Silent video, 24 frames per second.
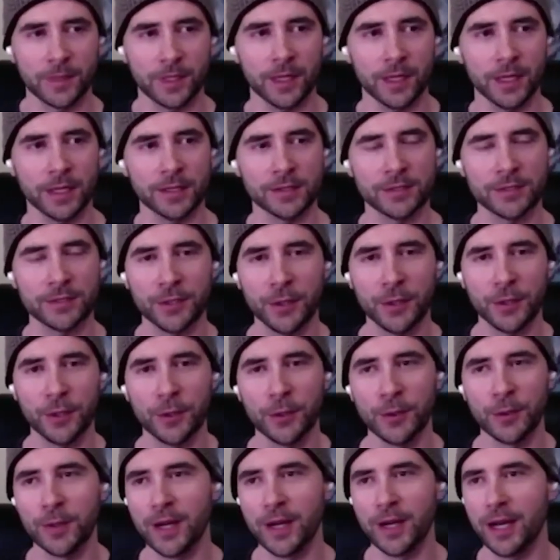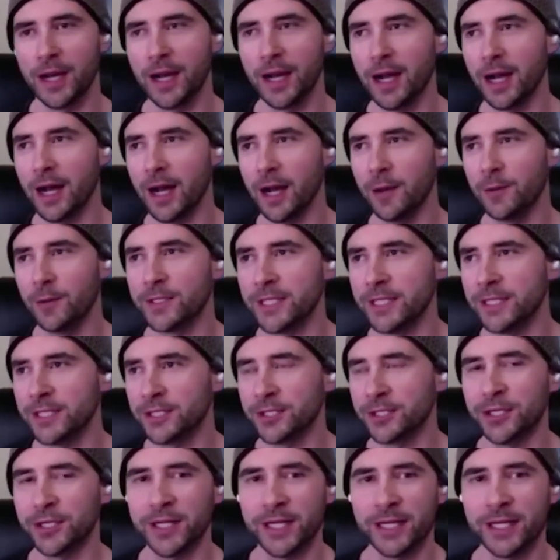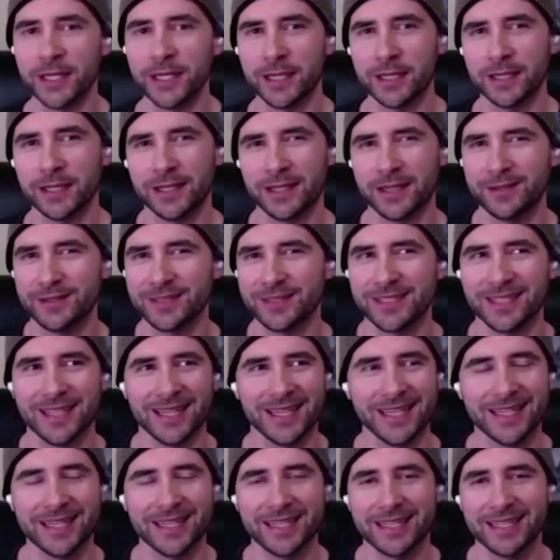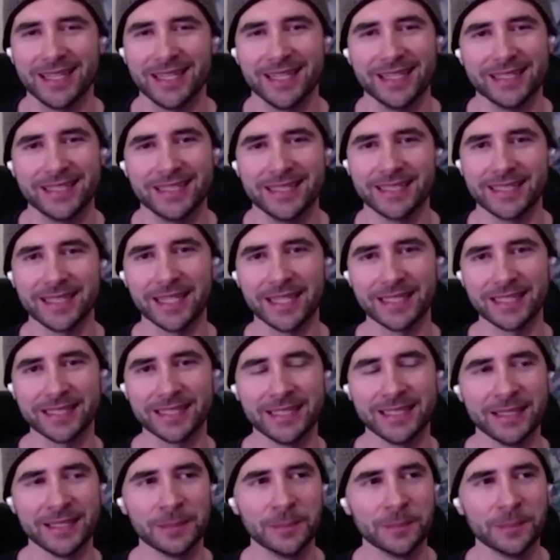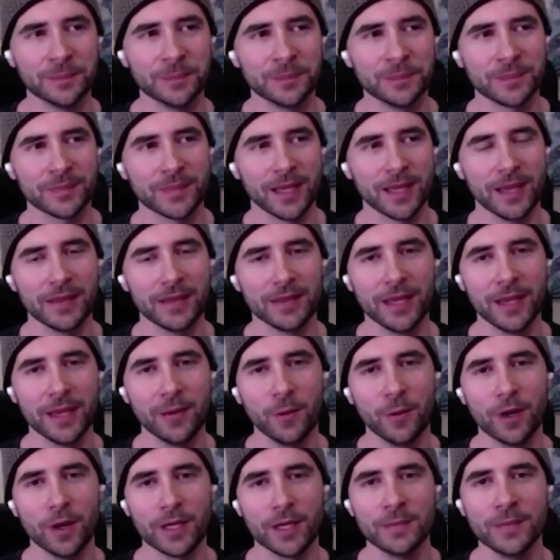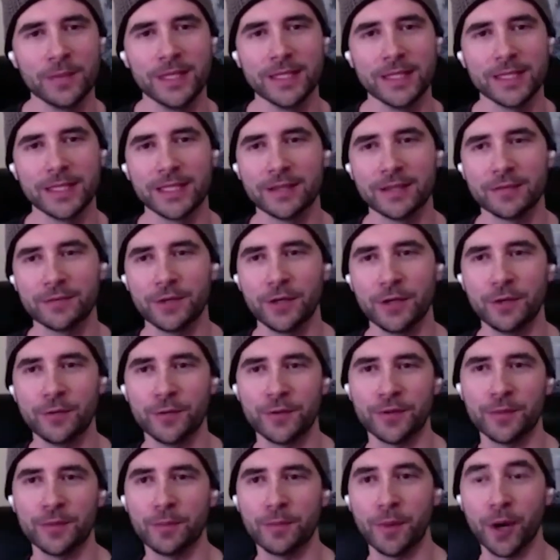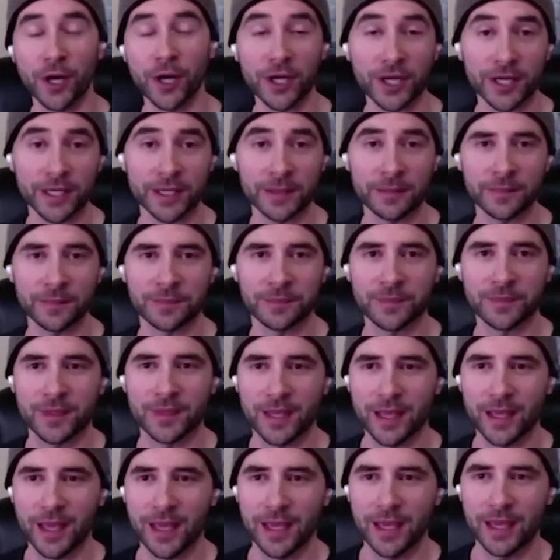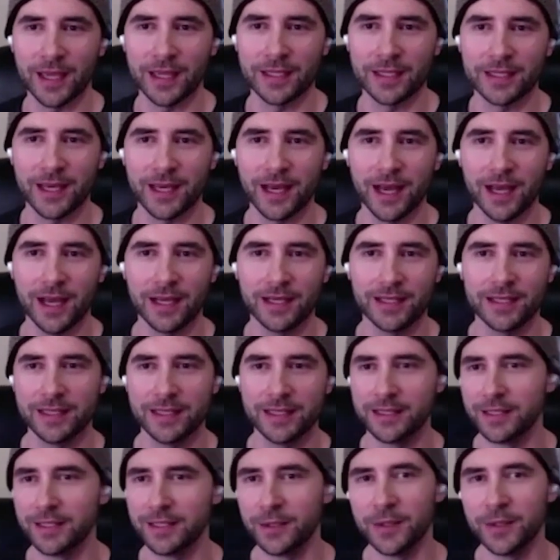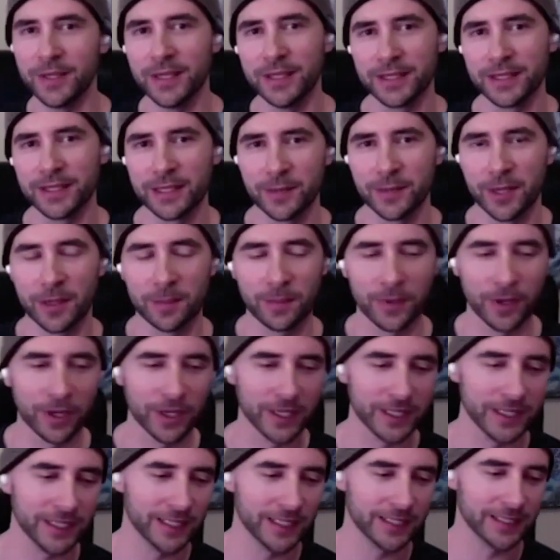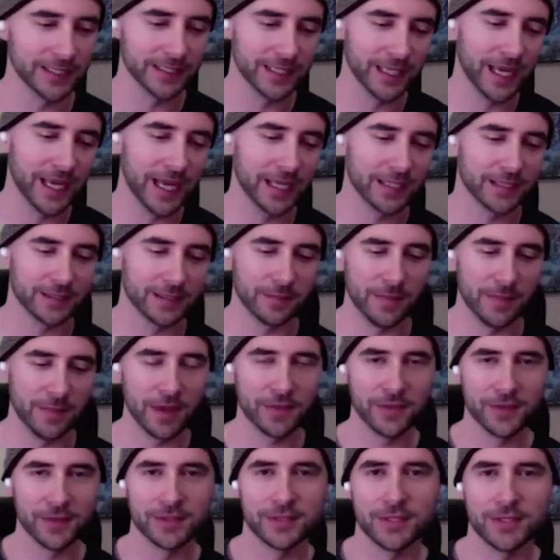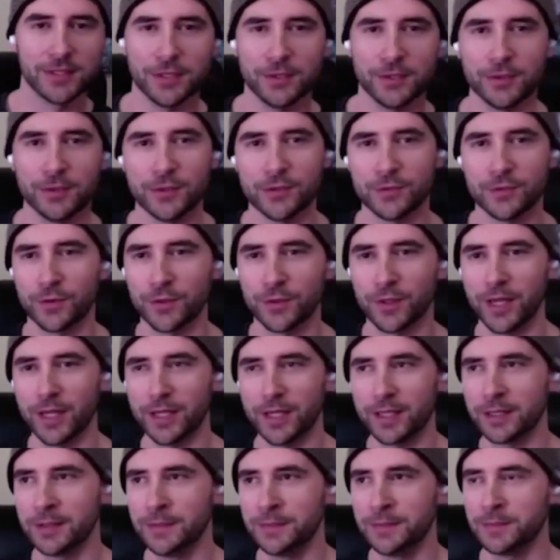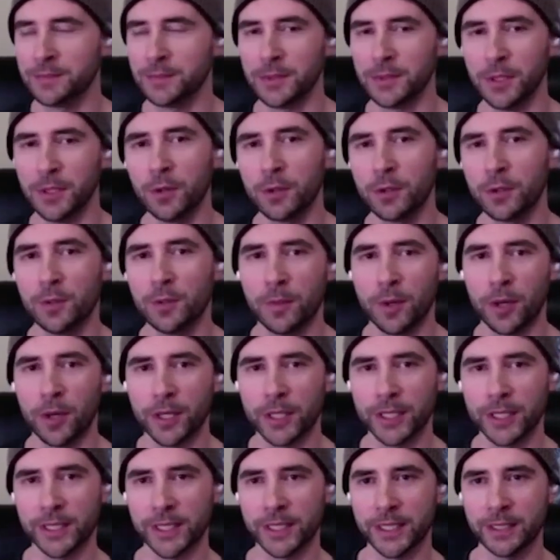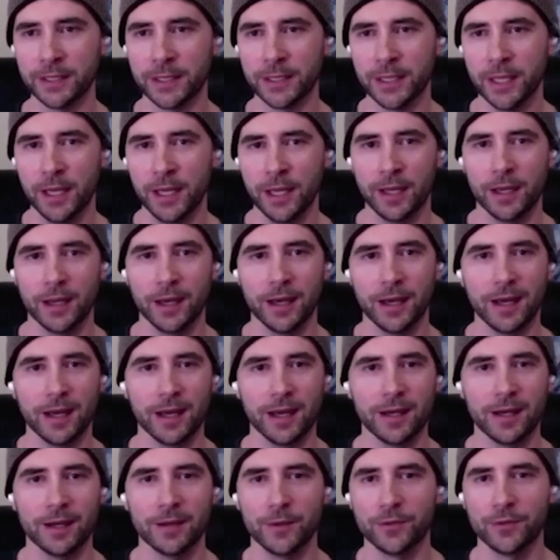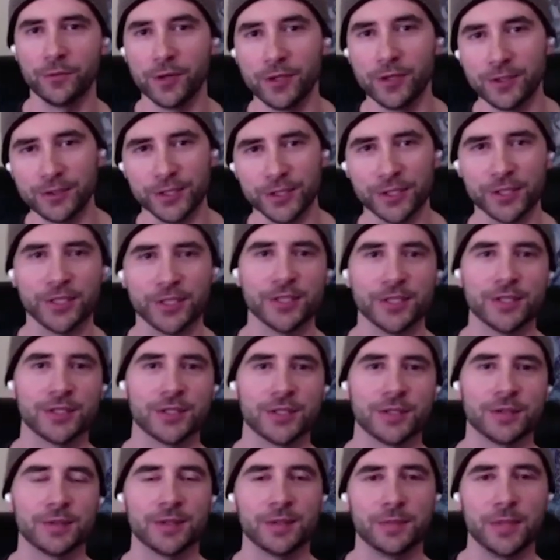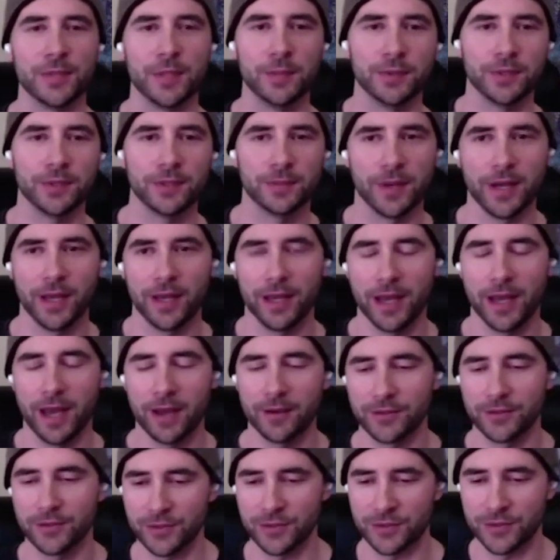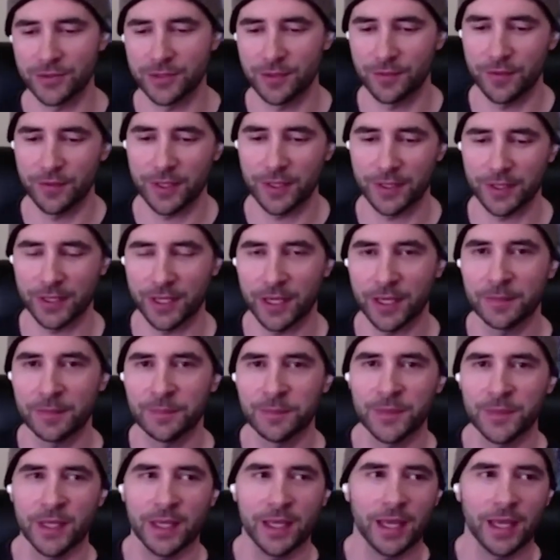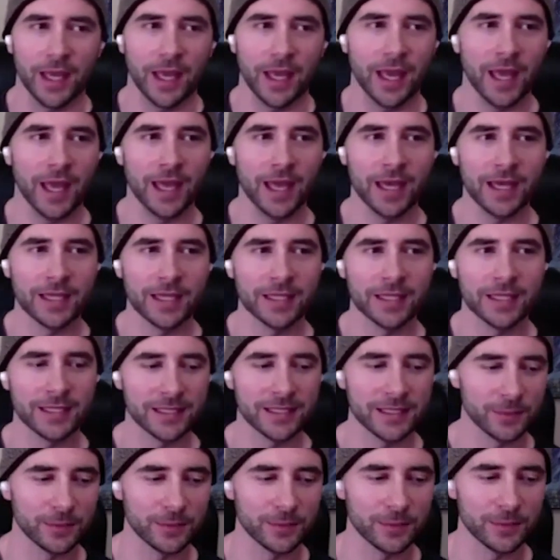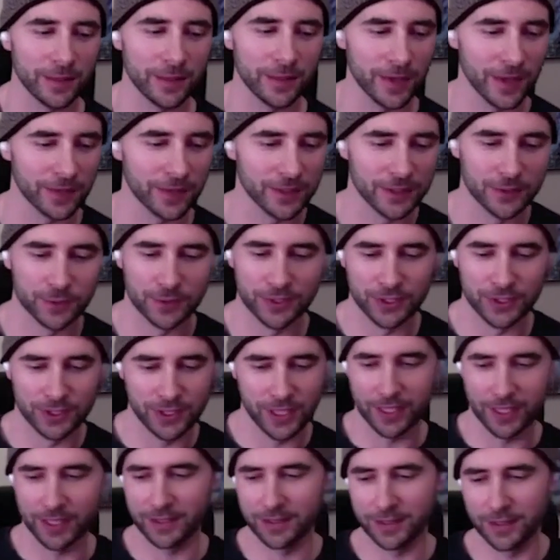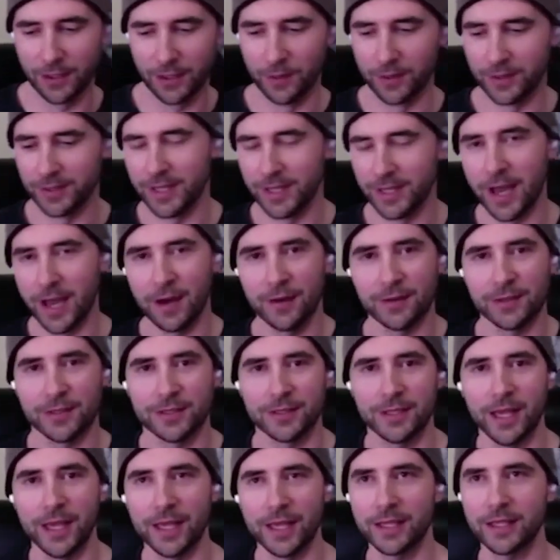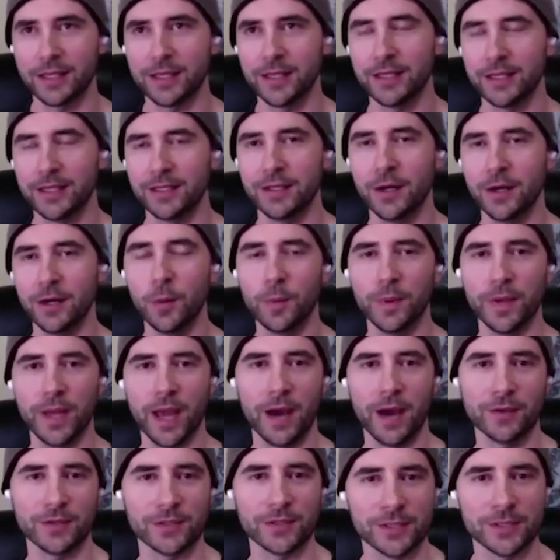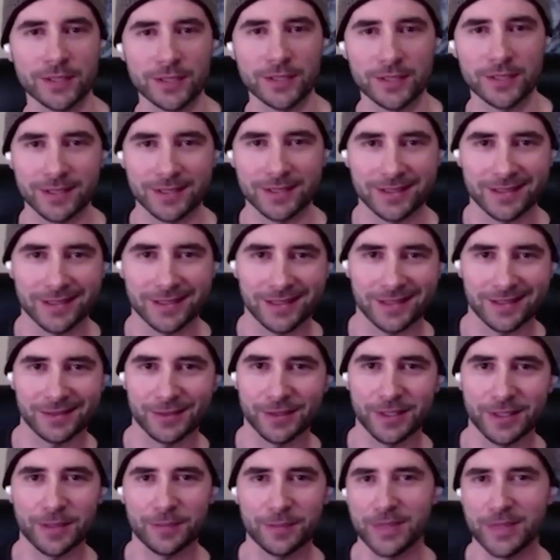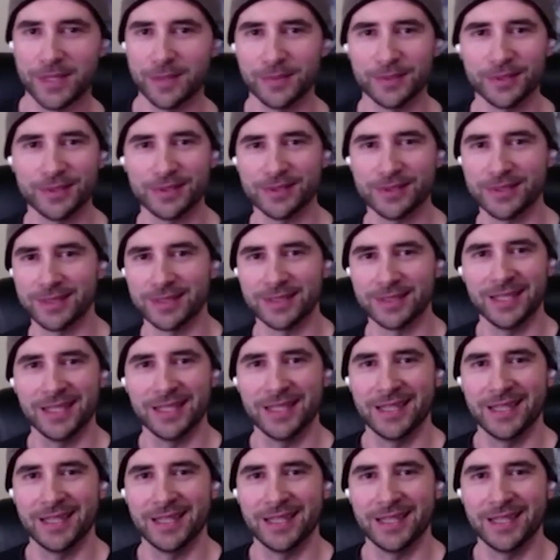And so I was interning and I was like 18, 19, and they wanted me to get involved with marketing and I didn't know anything about marketing. And they had some methods to use for like local marketing uh, with realtors and, and people to buy houses and stuff like that. And one of the methods was just like going out to like uh, open houses and, and green people and